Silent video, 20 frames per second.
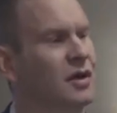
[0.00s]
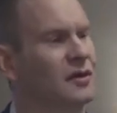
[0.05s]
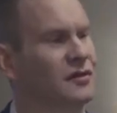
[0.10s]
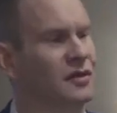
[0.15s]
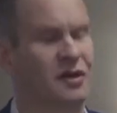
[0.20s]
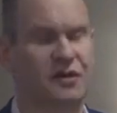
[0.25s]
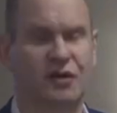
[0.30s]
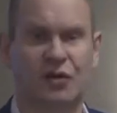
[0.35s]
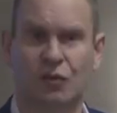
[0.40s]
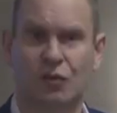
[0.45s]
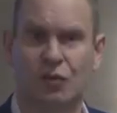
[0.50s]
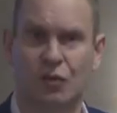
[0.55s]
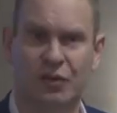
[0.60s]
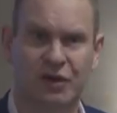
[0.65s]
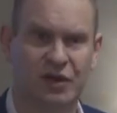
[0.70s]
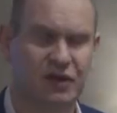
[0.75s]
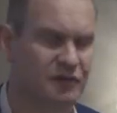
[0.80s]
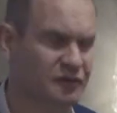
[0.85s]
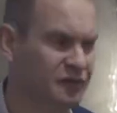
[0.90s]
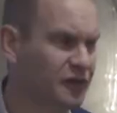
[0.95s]
I said, I don't know what we're
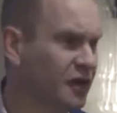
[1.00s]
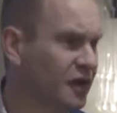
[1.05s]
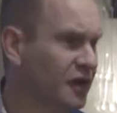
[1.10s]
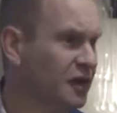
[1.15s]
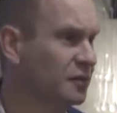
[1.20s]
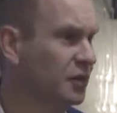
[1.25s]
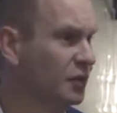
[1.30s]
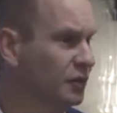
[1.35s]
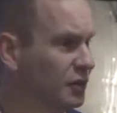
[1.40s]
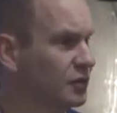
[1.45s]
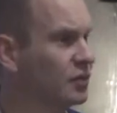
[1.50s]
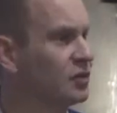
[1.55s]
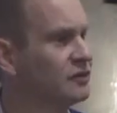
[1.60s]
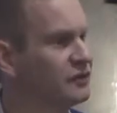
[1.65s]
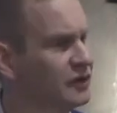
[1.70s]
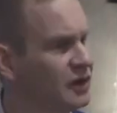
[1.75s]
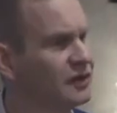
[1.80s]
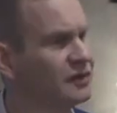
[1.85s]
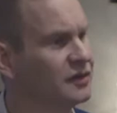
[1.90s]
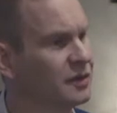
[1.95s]
going to find, but we will
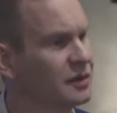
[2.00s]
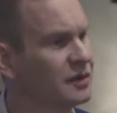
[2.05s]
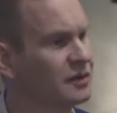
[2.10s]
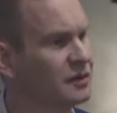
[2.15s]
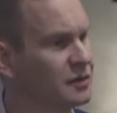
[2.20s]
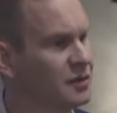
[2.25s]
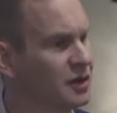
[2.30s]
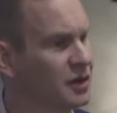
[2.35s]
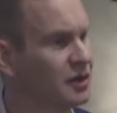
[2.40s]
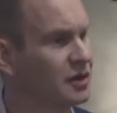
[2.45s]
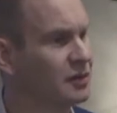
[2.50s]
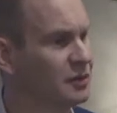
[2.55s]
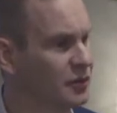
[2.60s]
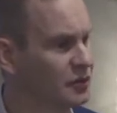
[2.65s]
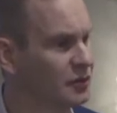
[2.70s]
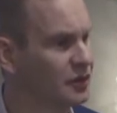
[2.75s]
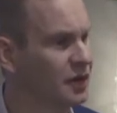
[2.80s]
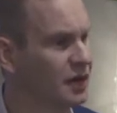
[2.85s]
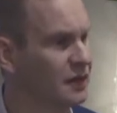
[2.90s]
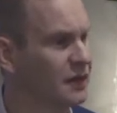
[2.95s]
find something
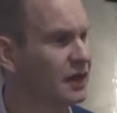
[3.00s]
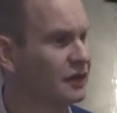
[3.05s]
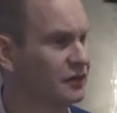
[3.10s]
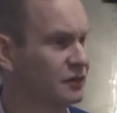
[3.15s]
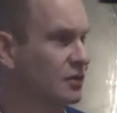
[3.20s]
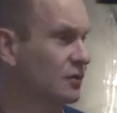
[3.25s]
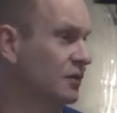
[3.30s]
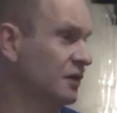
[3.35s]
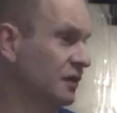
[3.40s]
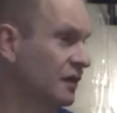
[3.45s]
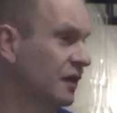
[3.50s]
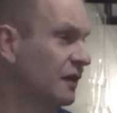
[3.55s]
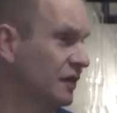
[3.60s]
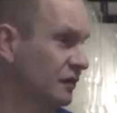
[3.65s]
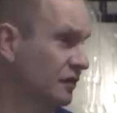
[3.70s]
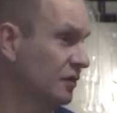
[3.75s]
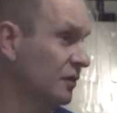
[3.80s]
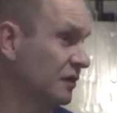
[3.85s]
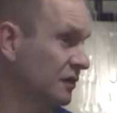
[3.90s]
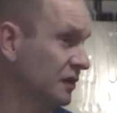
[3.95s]
remarkable. And that's what
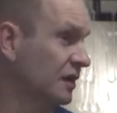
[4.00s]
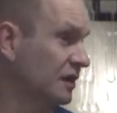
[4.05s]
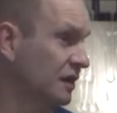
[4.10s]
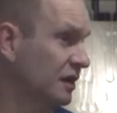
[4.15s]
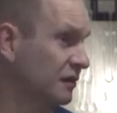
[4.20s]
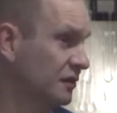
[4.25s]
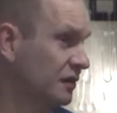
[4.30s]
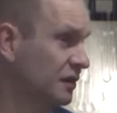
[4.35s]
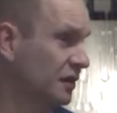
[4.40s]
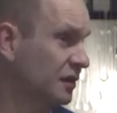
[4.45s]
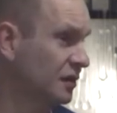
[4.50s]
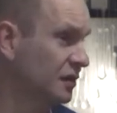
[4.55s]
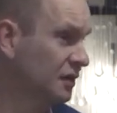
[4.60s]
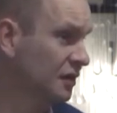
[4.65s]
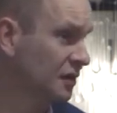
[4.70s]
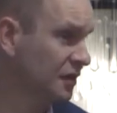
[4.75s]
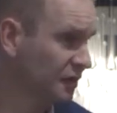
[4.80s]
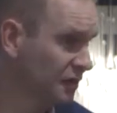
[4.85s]
we set out to do.